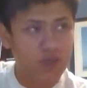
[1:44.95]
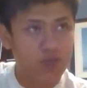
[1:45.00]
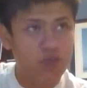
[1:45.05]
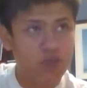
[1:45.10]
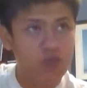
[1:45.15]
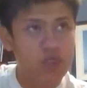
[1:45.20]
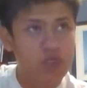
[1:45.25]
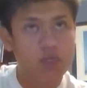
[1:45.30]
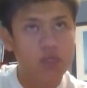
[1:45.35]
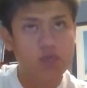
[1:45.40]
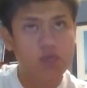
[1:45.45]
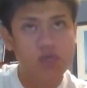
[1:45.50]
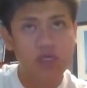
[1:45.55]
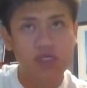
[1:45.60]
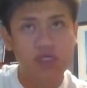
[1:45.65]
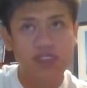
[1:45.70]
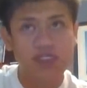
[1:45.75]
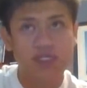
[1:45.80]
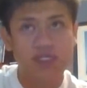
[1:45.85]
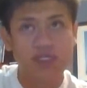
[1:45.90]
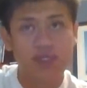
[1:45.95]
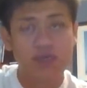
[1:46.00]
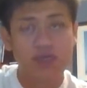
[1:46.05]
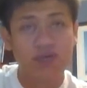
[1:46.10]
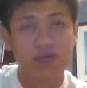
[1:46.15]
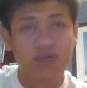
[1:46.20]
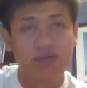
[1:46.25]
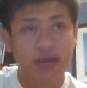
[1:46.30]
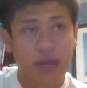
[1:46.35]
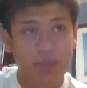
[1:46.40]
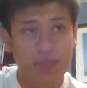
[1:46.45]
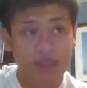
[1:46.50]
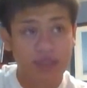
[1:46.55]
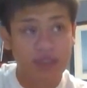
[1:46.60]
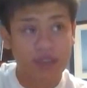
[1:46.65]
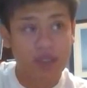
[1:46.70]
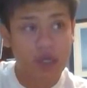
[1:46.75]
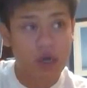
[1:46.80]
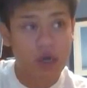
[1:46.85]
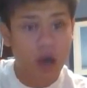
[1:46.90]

would have happened?